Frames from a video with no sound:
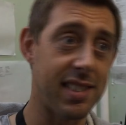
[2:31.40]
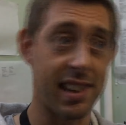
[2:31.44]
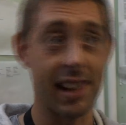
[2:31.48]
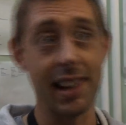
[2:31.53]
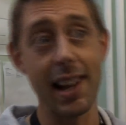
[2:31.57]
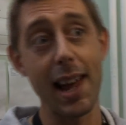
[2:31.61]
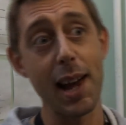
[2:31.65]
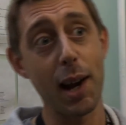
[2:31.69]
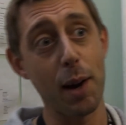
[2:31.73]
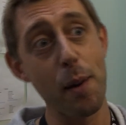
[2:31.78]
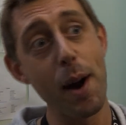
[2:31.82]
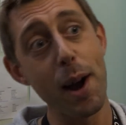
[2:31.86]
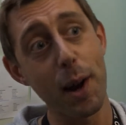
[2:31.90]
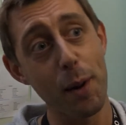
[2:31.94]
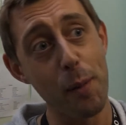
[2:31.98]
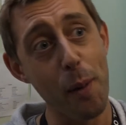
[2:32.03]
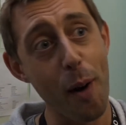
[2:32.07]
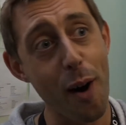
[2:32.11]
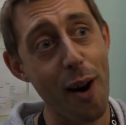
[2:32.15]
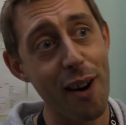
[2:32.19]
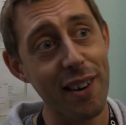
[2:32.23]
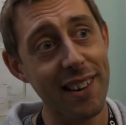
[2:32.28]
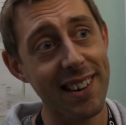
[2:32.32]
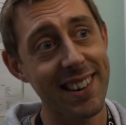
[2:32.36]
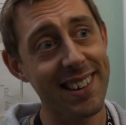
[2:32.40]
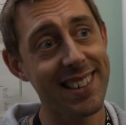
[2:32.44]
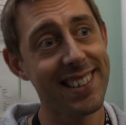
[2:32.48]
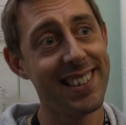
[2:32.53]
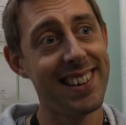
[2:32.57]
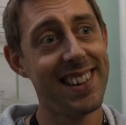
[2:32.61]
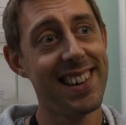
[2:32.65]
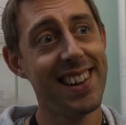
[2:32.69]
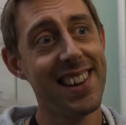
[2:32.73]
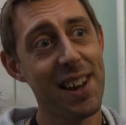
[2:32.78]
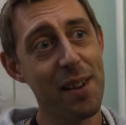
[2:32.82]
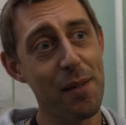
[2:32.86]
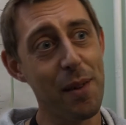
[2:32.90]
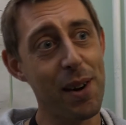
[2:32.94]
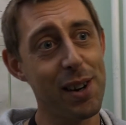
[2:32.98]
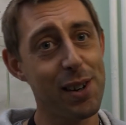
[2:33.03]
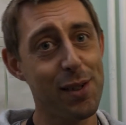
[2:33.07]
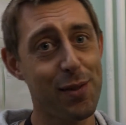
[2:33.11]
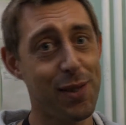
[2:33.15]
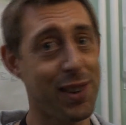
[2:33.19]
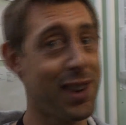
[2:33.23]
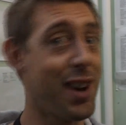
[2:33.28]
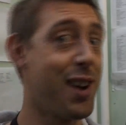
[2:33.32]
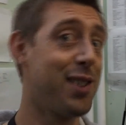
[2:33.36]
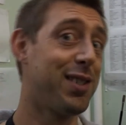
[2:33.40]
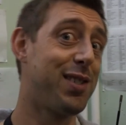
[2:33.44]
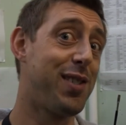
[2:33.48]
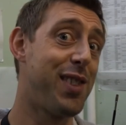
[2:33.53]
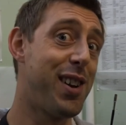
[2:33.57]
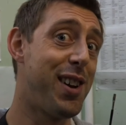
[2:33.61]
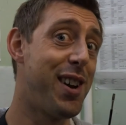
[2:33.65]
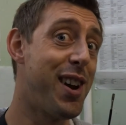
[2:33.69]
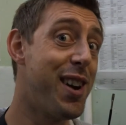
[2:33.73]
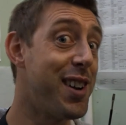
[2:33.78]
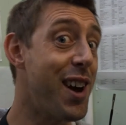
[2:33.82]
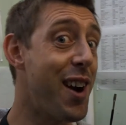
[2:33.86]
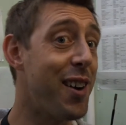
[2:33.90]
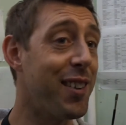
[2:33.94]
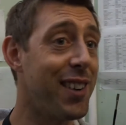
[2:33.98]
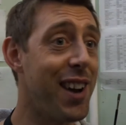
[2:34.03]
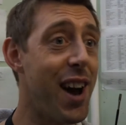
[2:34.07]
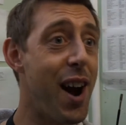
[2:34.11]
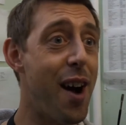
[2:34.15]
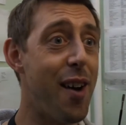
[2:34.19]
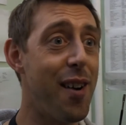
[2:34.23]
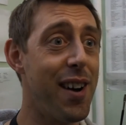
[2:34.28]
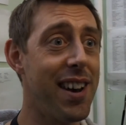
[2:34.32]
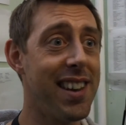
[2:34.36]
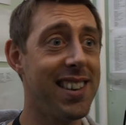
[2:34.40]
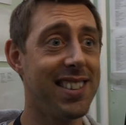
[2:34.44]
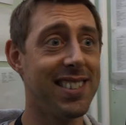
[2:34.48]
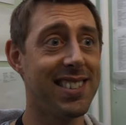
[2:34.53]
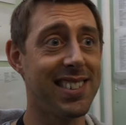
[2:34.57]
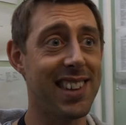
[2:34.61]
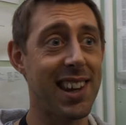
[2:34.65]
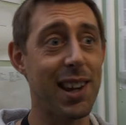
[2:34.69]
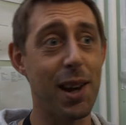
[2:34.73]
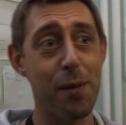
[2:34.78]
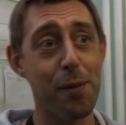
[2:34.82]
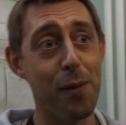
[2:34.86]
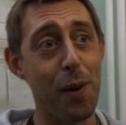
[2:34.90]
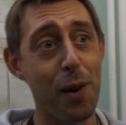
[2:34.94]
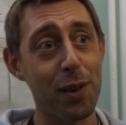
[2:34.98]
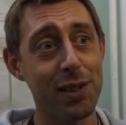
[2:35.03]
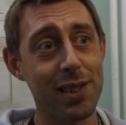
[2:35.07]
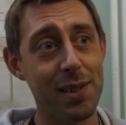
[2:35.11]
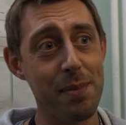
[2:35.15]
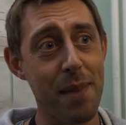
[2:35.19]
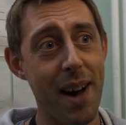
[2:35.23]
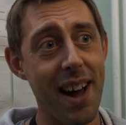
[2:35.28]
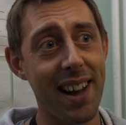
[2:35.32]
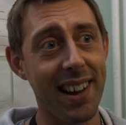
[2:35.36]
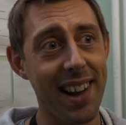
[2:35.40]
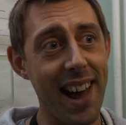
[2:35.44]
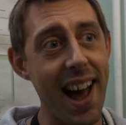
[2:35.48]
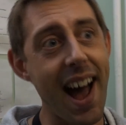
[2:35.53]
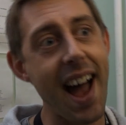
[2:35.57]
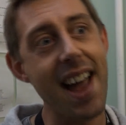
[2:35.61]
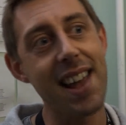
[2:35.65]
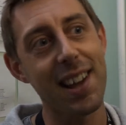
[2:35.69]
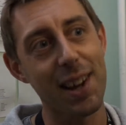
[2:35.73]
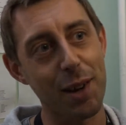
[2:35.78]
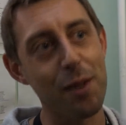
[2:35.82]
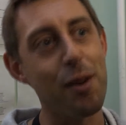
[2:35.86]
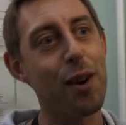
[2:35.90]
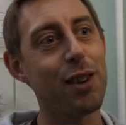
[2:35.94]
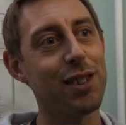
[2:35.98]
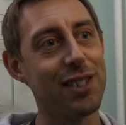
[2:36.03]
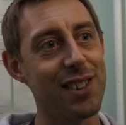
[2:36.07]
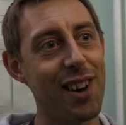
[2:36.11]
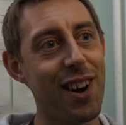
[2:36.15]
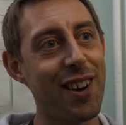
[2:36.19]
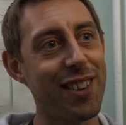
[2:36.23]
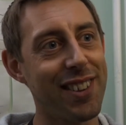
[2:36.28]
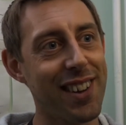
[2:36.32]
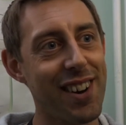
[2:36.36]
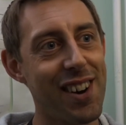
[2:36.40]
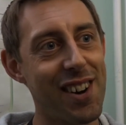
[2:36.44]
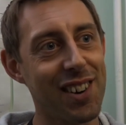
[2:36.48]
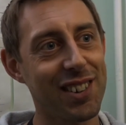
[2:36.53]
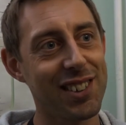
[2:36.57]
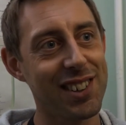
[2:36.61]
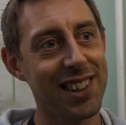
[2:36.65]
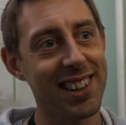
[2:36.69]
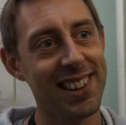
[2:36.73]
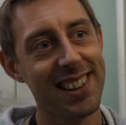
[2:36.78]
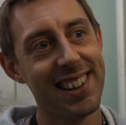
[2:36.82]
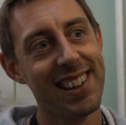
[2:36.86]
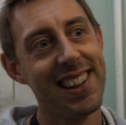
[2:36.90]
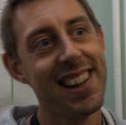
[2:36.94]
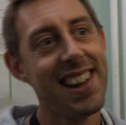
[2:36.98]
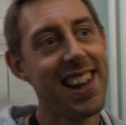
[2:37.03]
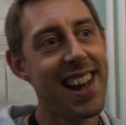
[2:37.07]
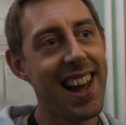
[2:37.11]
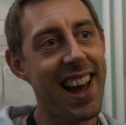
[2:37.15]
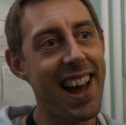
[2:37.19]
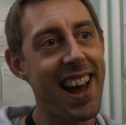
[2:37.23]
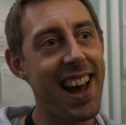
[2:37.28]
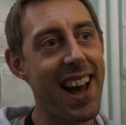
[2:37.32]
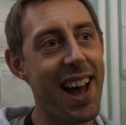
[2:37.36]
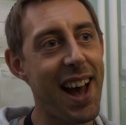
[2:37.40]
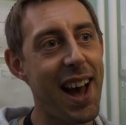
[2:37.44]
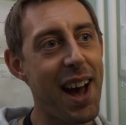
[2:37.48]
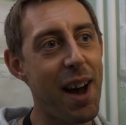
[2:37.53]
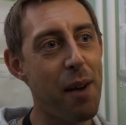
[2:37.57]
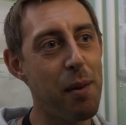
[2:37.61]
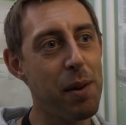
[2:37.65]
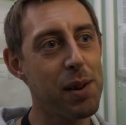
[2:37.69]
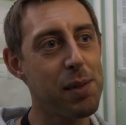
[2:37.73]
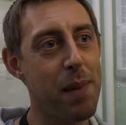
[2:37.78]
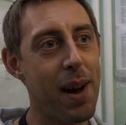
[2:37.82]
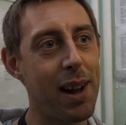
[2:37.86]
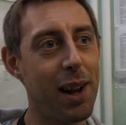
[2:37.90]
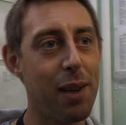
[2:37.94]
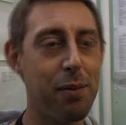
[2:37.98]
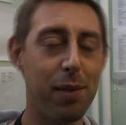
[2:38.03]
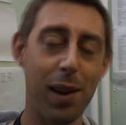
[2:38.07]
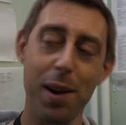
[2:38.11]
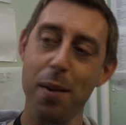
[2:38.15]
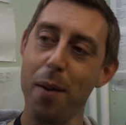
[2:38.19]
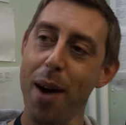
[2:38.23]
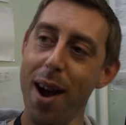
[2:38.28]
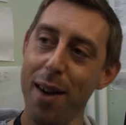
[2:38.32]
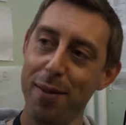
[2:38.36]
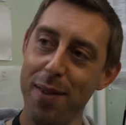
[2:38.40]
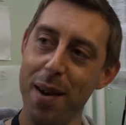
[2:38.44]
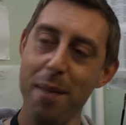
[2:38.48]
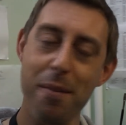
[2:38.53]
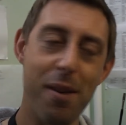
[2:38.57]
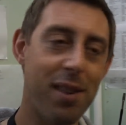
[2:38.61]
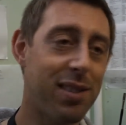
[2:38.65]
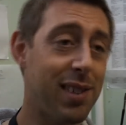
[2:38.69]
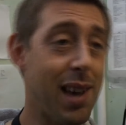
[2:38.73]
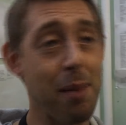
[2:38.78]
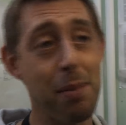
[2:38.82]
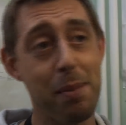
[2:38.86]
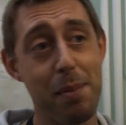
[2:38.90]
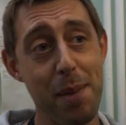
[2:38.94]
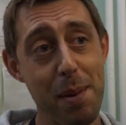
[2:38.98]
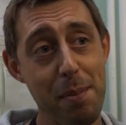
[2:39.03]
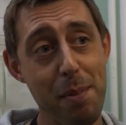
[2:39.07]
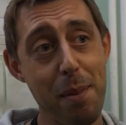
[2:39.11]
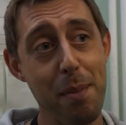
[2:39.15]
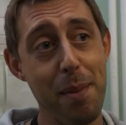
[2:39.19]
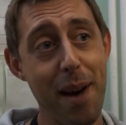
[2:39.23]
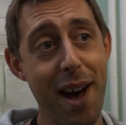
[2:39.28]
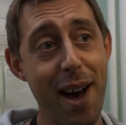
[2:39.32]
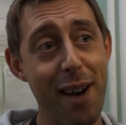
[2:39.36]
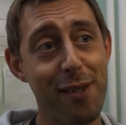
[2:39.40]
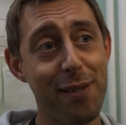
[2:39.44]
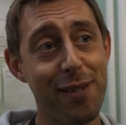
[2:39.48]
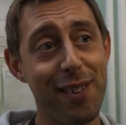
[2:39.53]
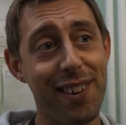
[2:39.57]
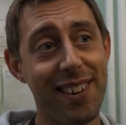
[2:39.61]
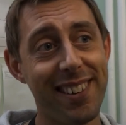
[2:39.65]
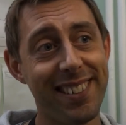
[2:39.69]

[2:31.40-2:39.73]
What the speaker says: Lightquake Walk, which for those of you who don't know is like a 40-mile hike across North Yorkshire, which my lovely wife Emma is helping me prepare for.